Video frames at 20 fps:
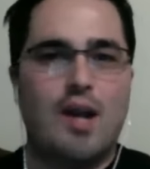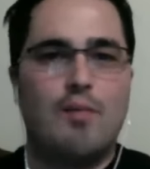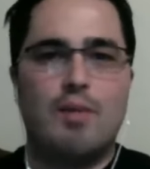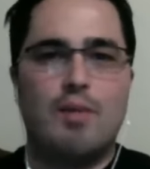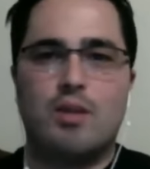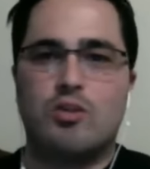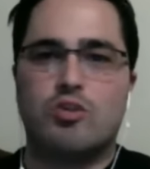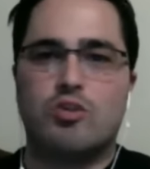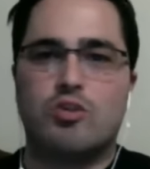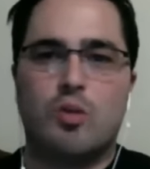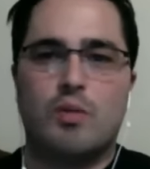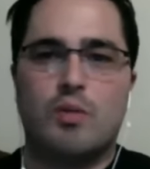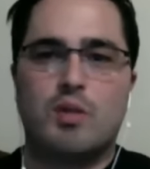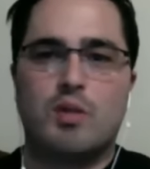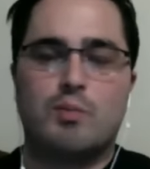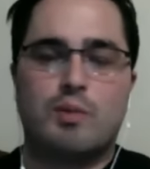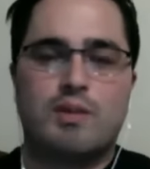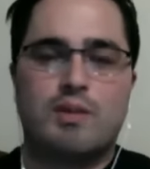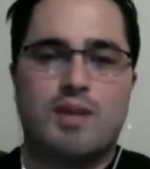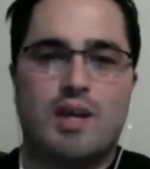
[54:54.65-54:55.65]
I mean, there's so
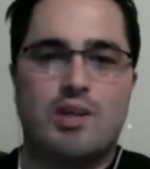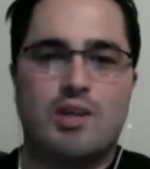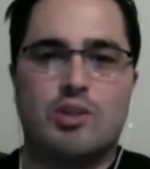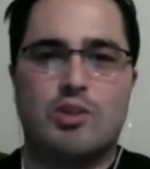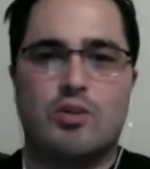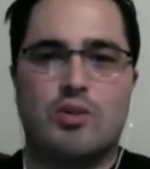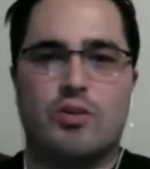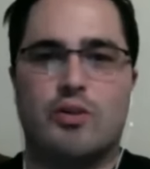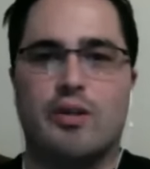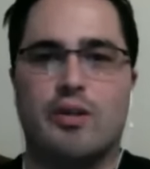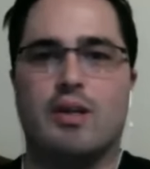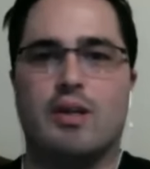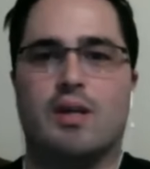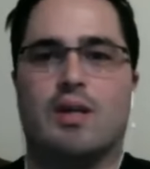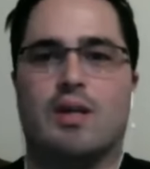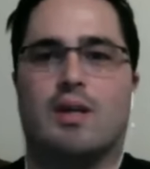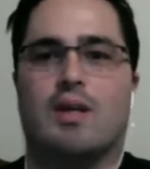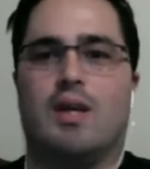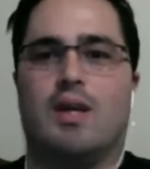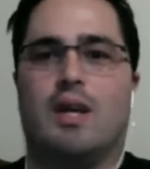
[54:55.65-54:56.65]
much potential and
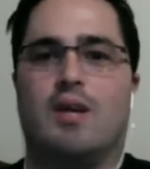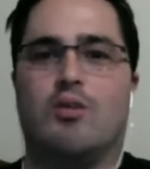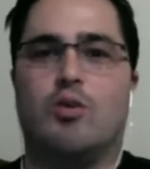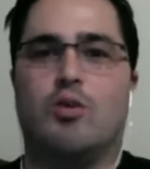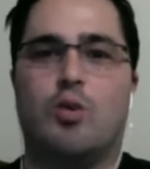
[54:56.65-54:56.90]
and